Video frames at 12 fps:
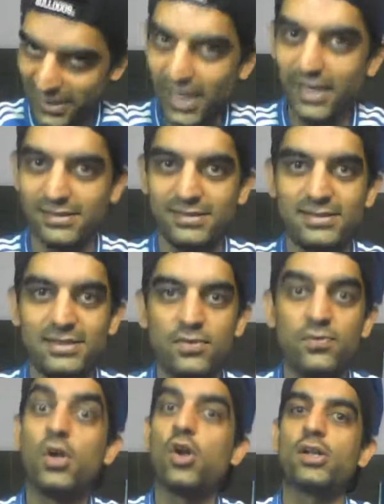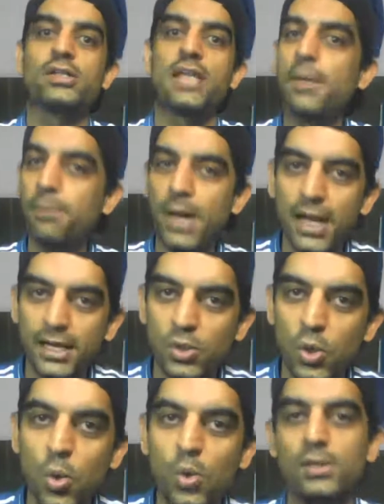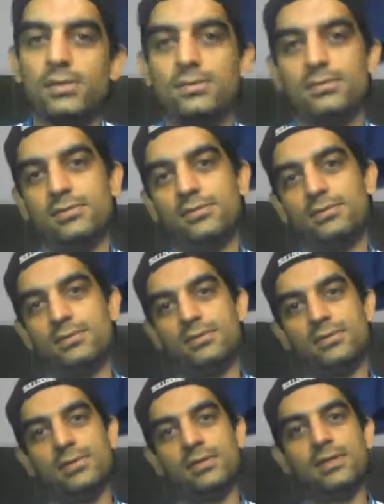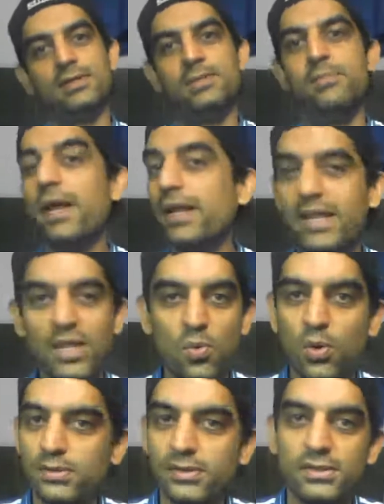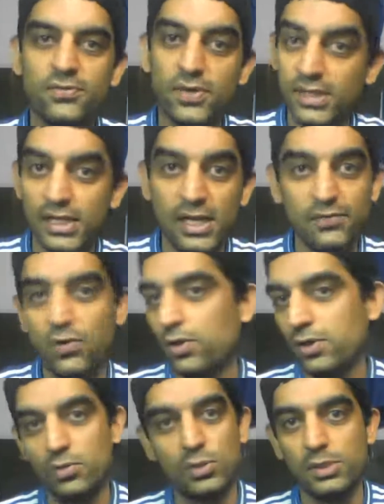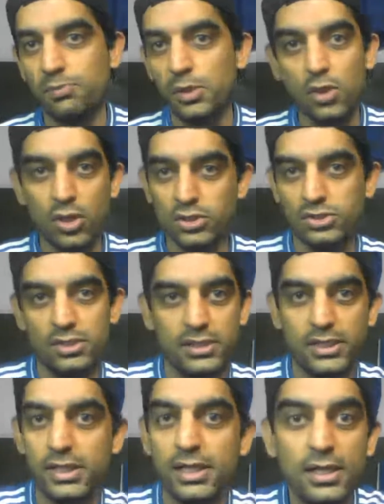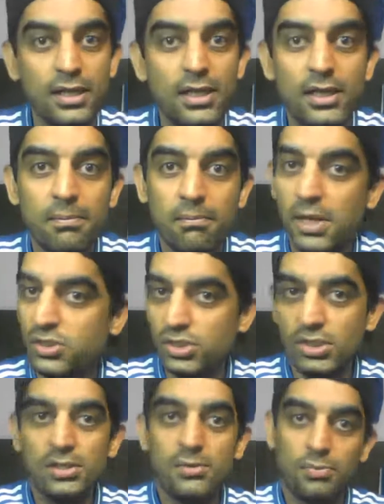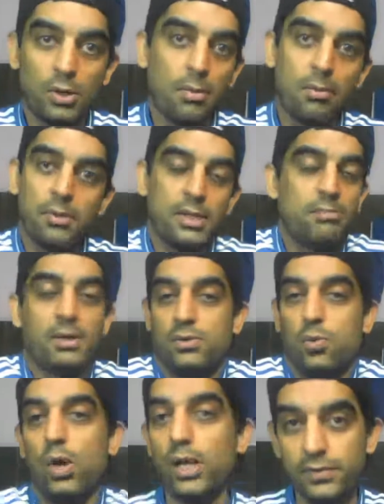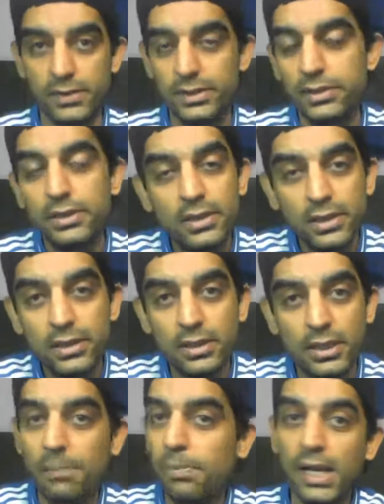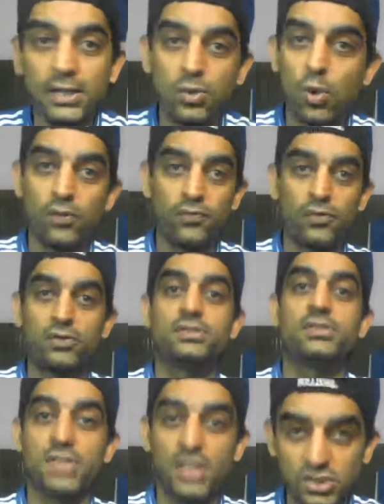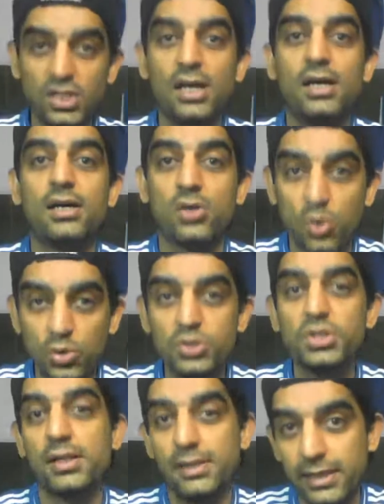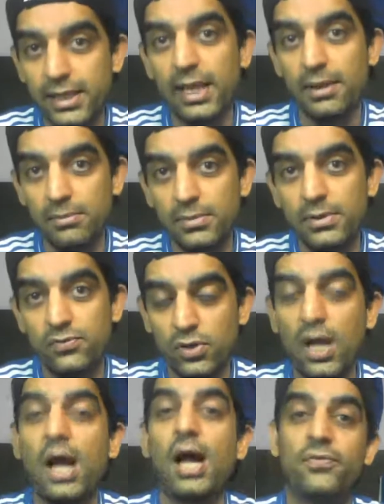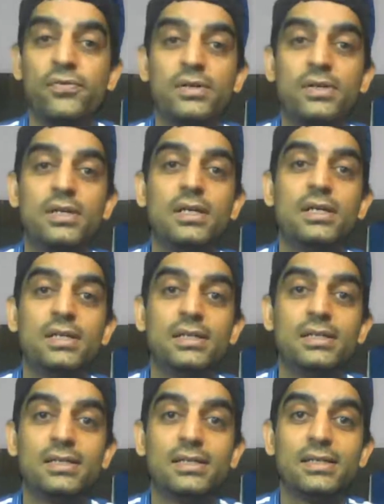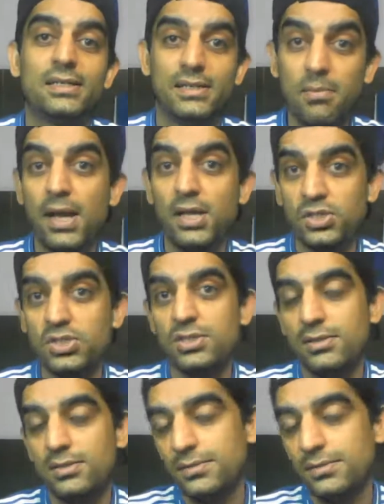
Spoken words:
Yes, we got Kepa in goal. Mendy wasn't fit enough, or it was a precautionary measure, probably, but whatever. Kepa in goal for such a crucial game for half the match.